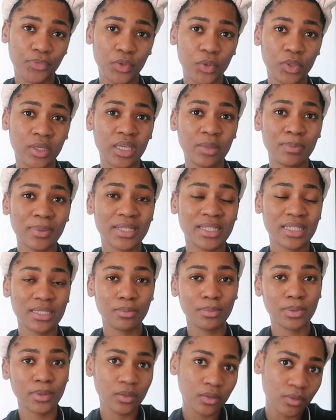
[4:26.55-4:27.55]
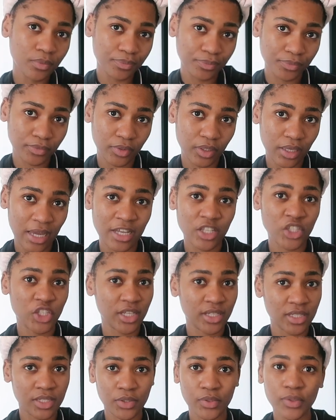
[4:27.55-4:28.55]
You keep it simple and
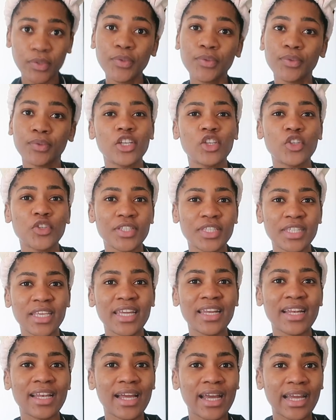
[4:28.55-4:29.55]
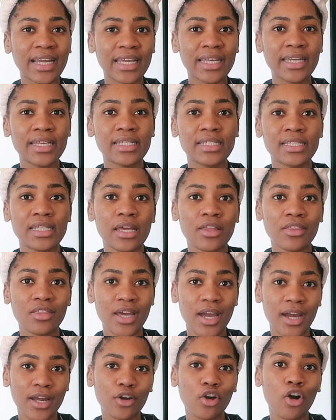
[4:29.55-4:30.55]
gentle. Treat your skin like it is
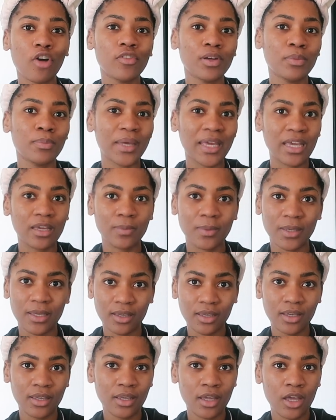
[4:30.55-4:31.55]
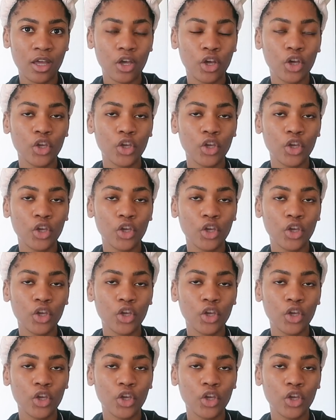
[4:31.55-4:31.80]
that of a baby.